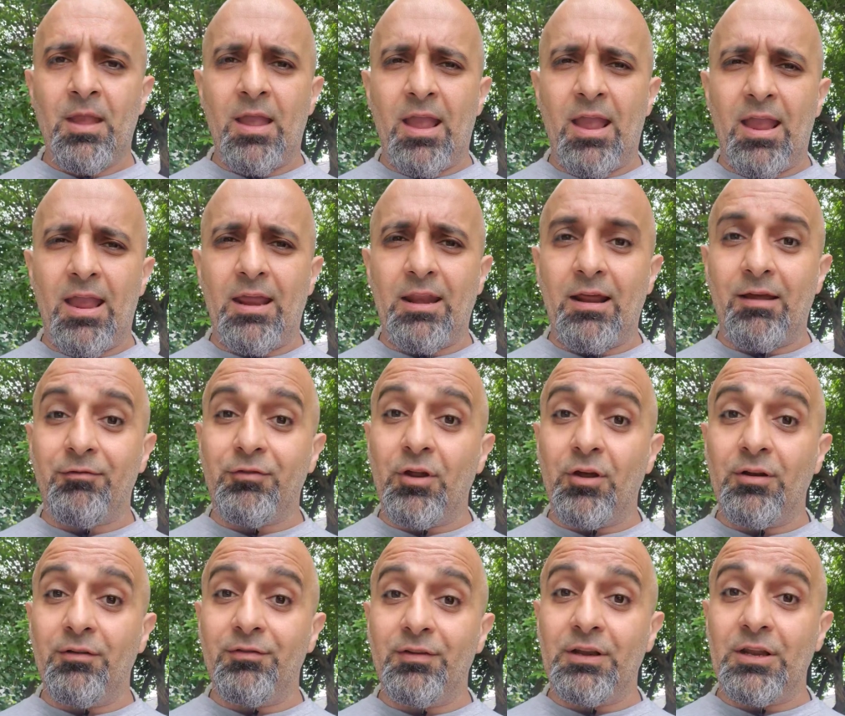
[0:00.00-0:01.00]
And I've
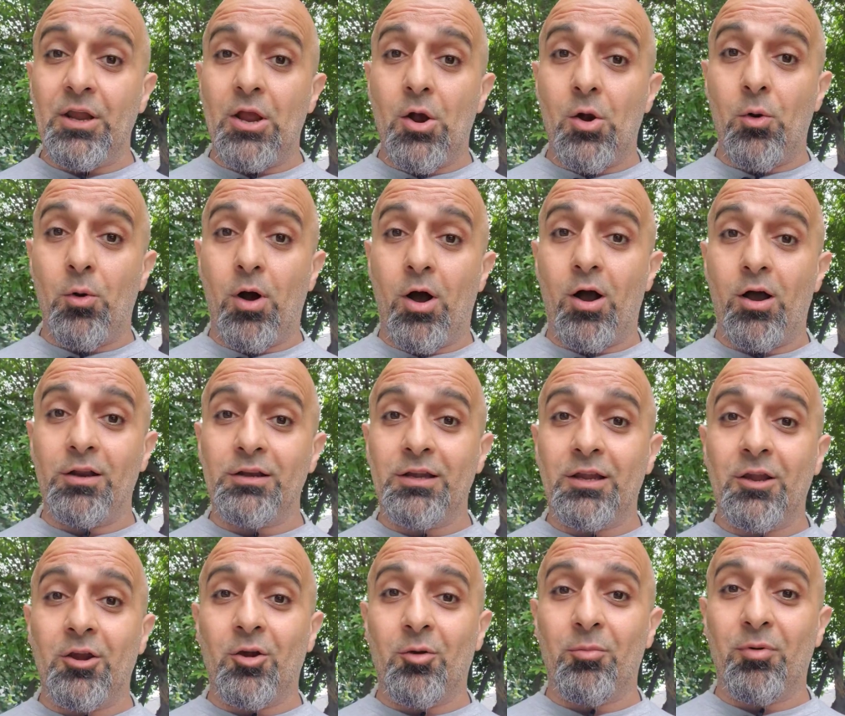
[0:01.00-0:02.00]
done a video on
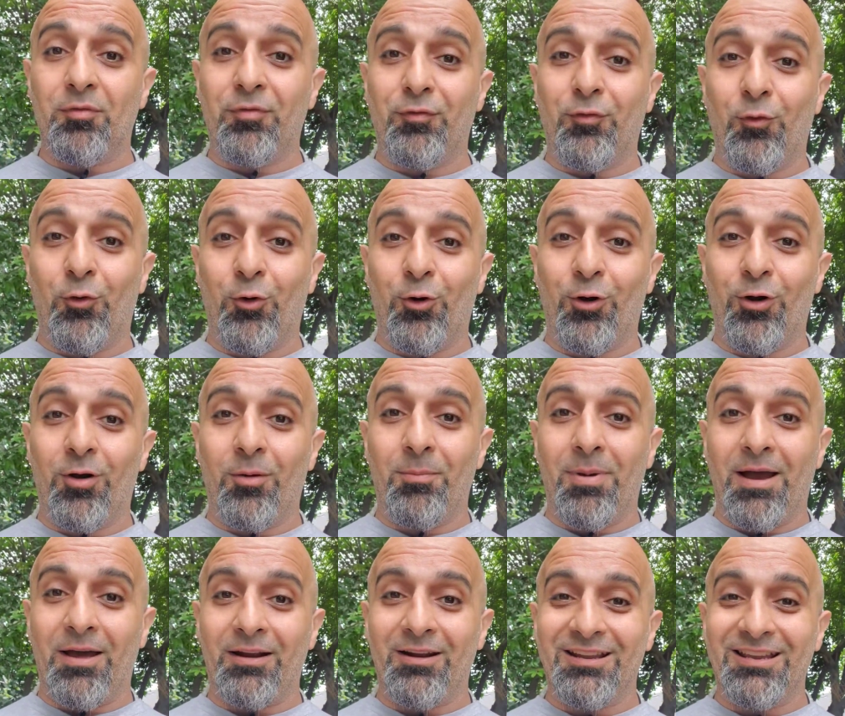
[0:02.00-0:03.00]
here before
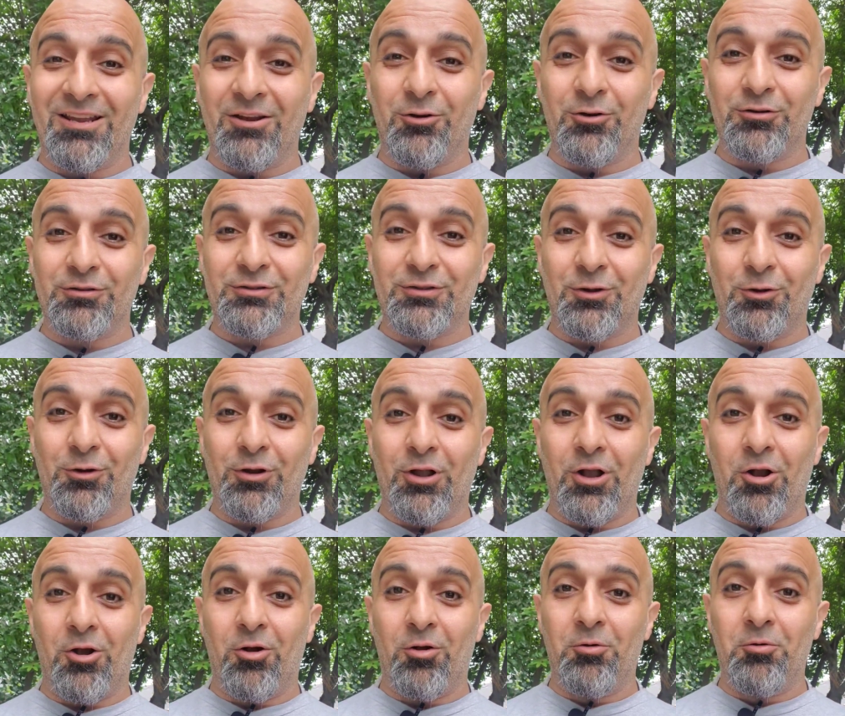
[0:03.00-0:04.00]
about a year or so
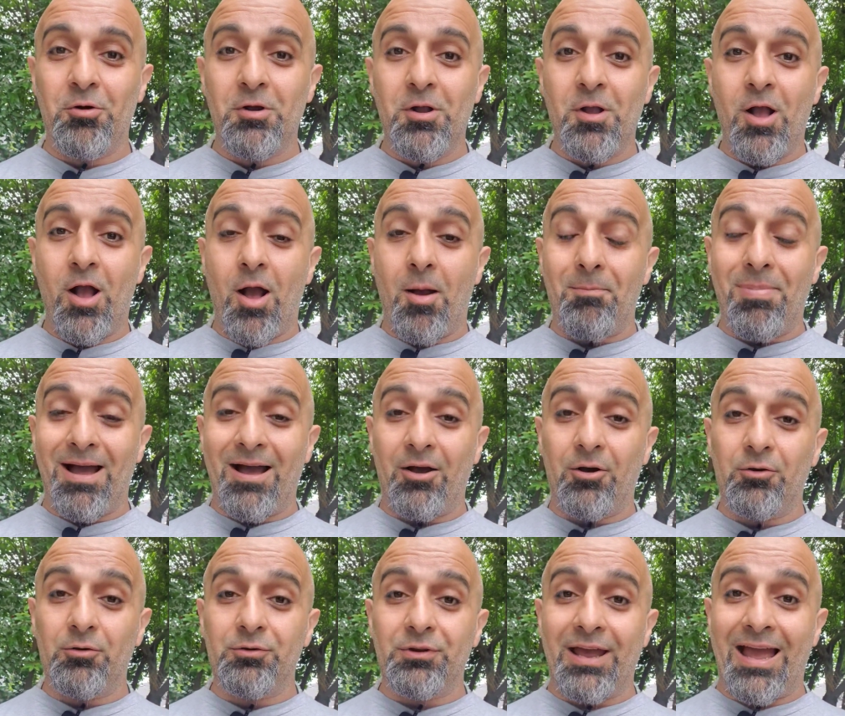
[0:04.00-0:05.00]
ago
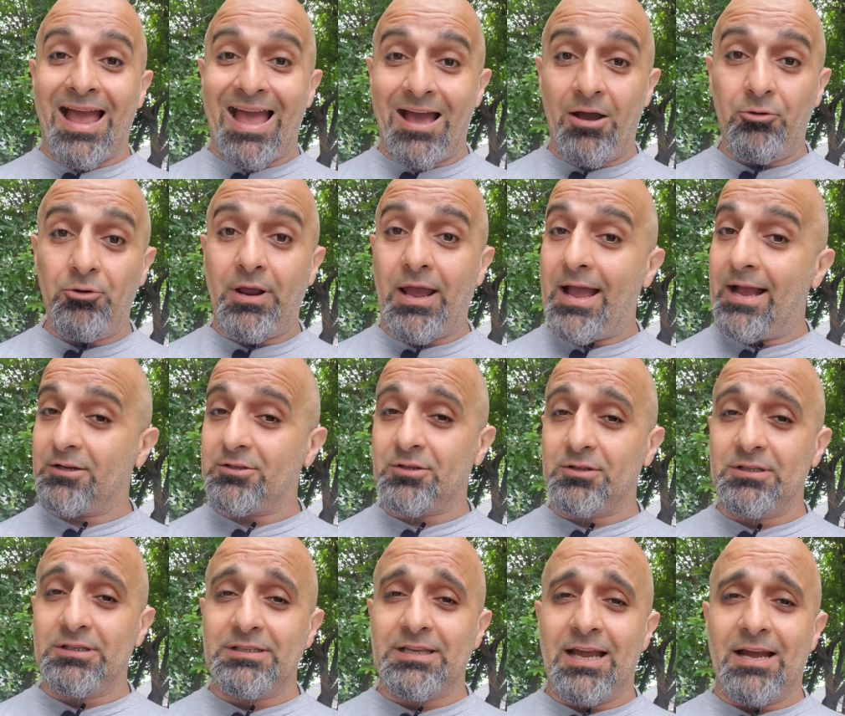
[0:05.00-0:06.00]
about how to
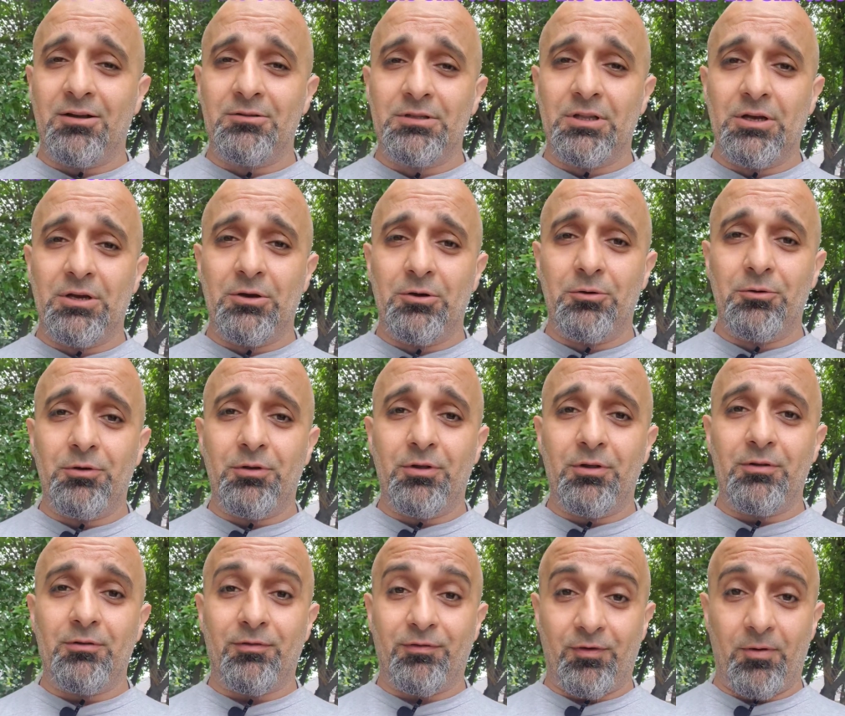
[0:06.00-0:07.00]
actually download
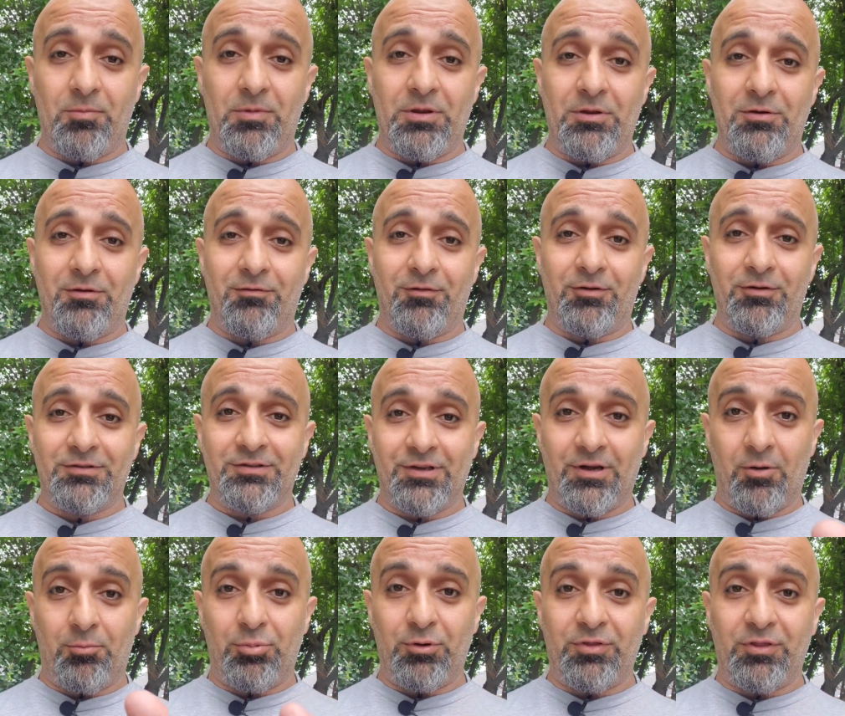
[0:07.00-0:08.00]
from the universe,
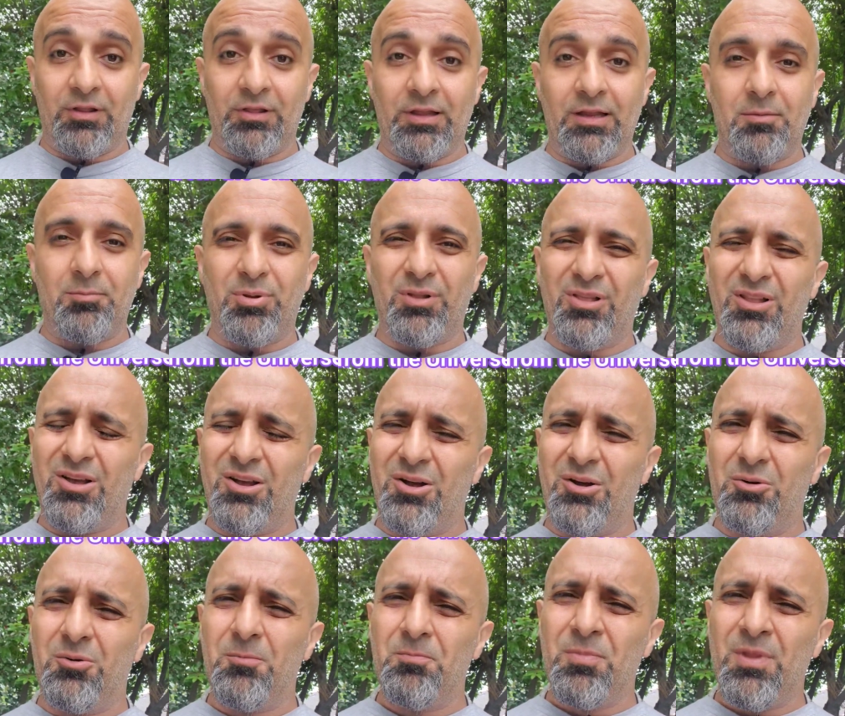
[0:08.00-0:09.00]
and I'll put the link
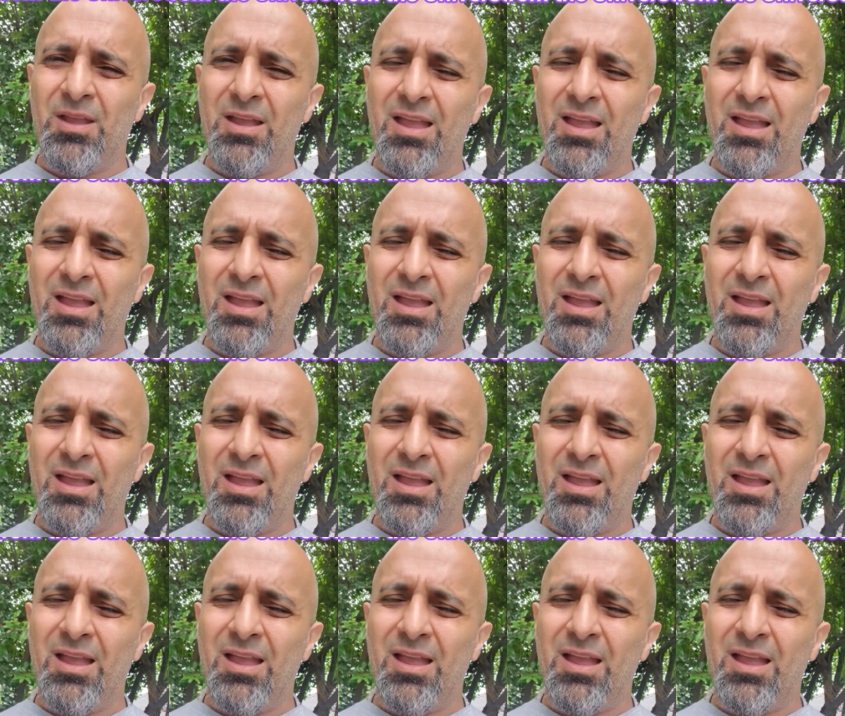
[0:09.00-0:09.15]
below.